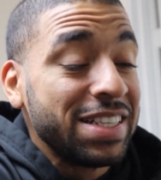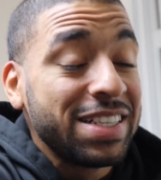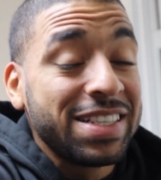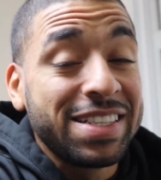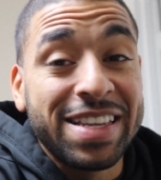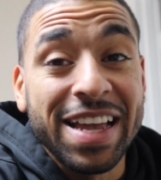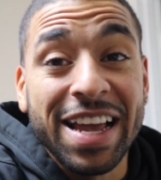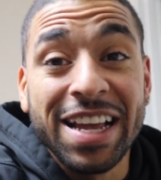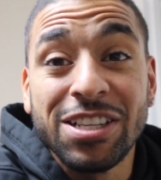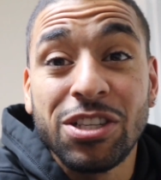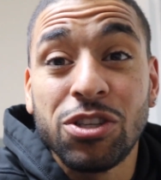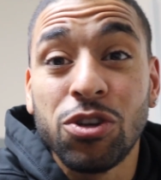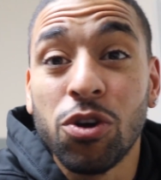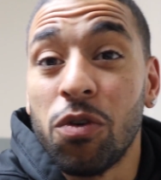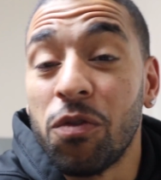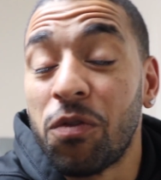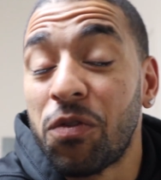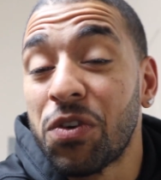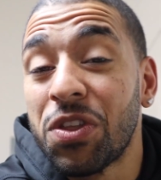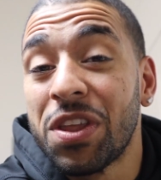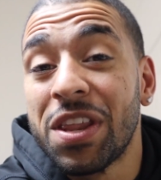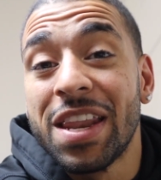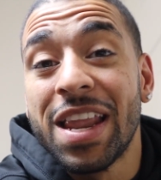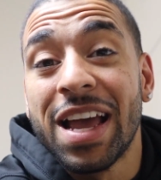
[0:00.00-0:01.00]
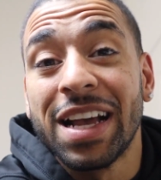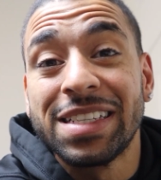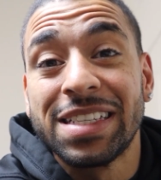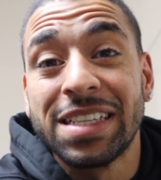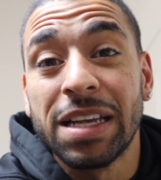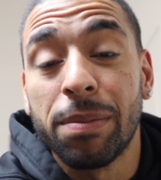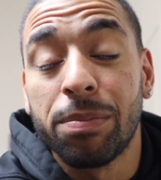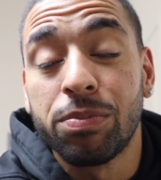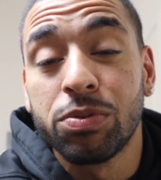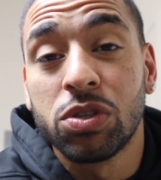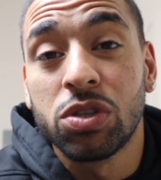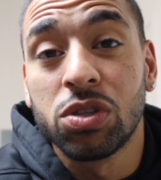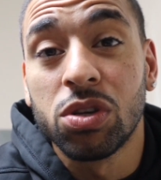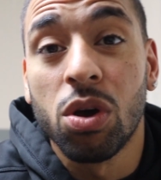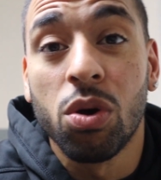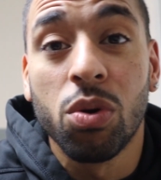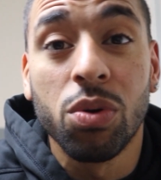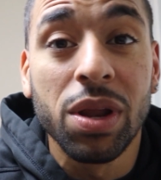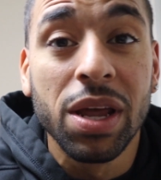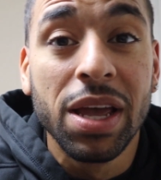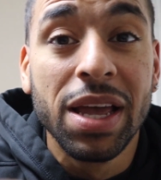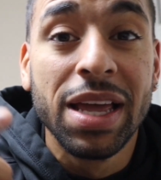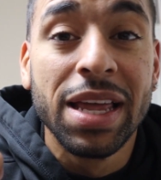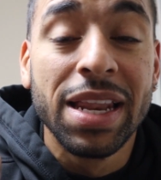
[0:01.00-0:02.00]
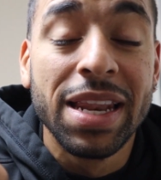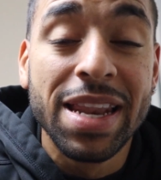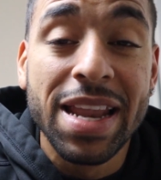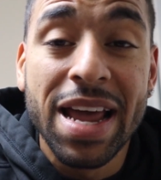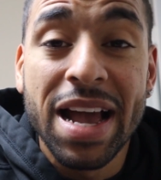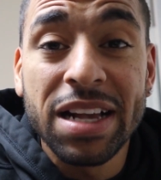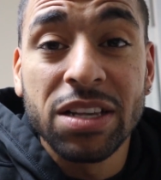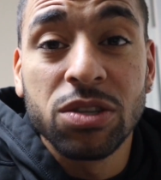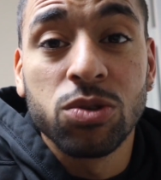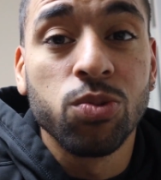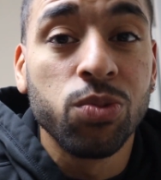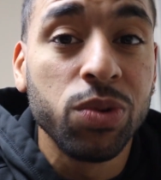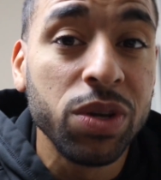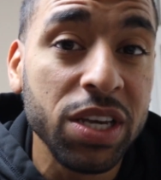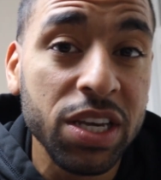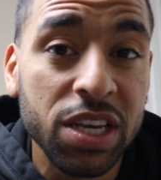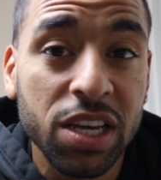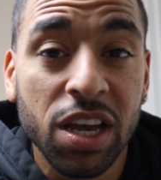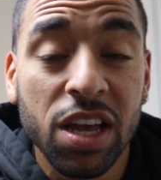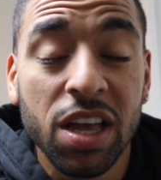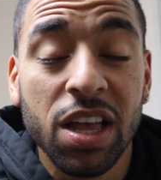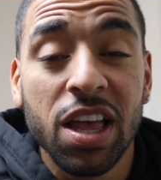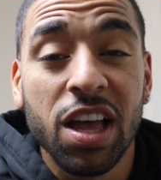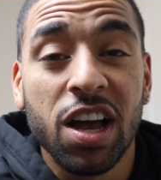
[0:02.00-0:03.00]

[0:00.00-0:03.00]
Stay tuned for the next episode next week.